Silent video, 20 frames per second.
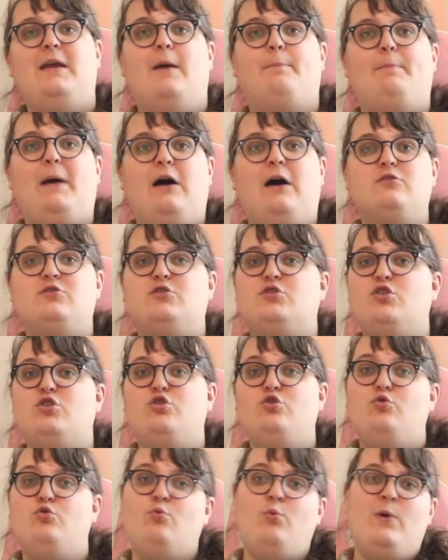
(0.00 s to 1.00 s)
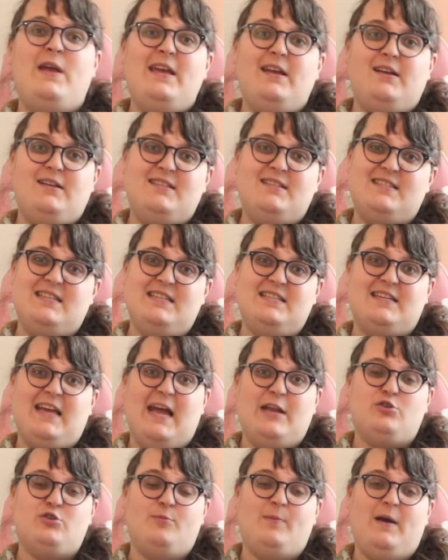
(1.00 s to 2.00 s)
about 2 weeks to
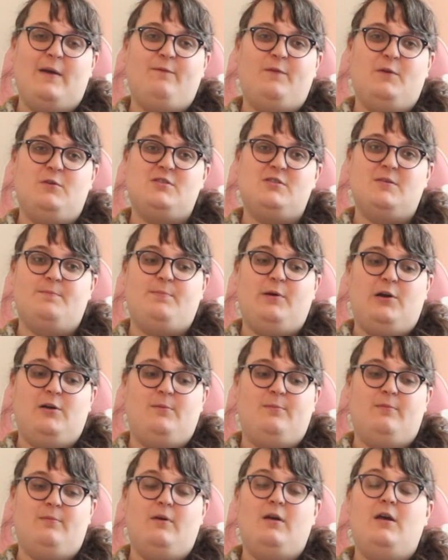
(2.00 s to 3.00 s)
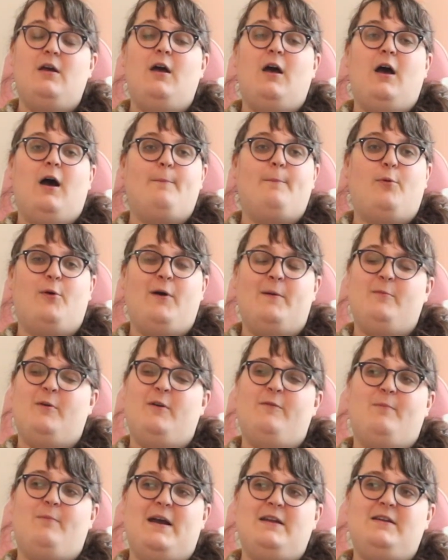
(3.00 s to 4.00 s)
schedule my first appointment
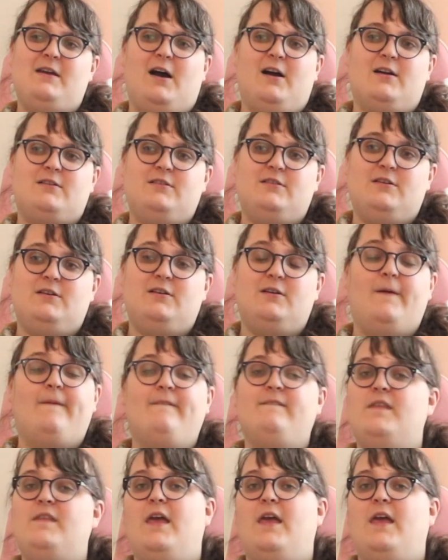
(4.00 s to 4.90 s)
with my doctor,